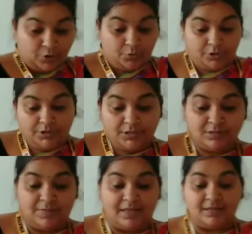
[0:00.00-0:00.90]
what does
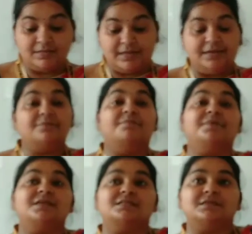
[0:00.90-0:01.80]
the balanced diet
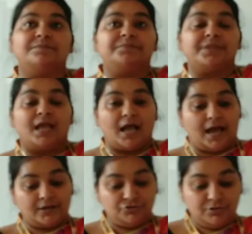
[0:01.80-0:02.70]
means?
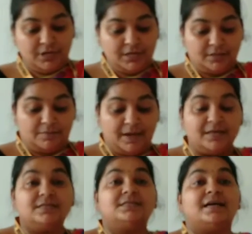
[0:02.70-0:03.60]
Actually, the
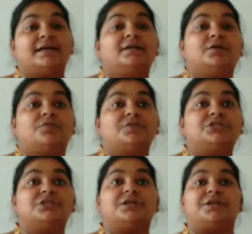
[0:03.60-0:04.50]
balanced diet,
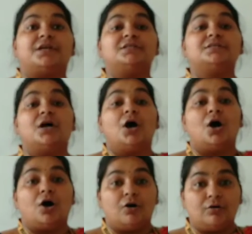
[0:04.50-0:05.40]
which contains
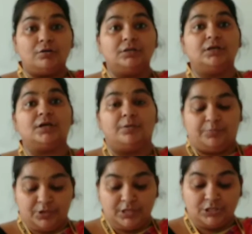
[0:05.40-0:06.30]
all the
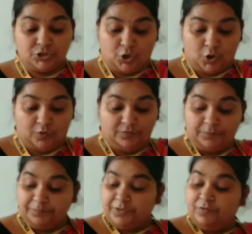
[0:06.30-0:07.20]
components of
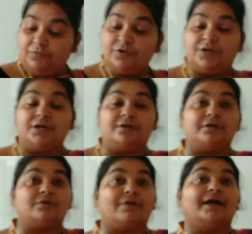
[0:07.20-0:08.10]
food
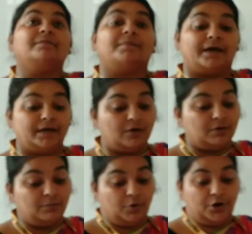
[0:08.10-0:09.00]
required by
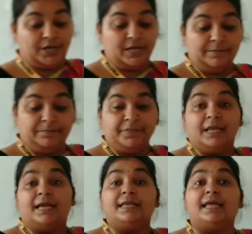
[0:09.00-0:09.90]
our body
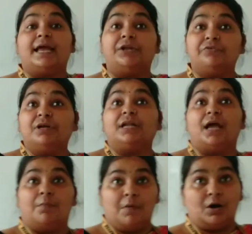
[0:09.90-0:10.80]
in adequate
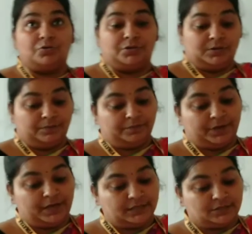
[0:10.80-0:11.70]
amount,
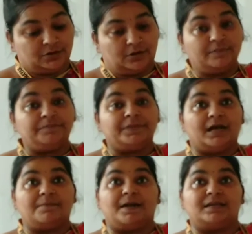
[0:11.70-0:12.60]
is called
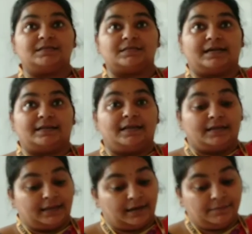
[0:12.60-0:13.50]
a balanced diet.
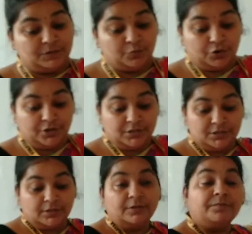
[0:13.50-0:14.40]
That means what is
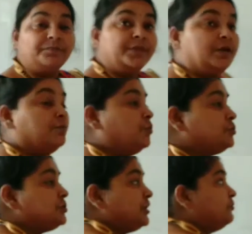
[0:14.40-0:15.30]
the most